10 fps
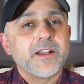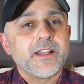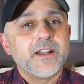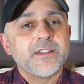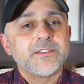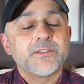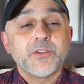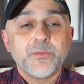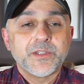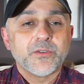icon so
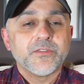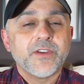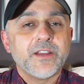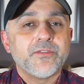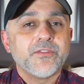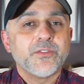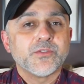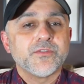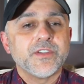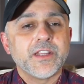you'll be notified for
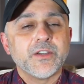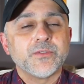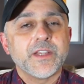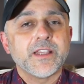future videos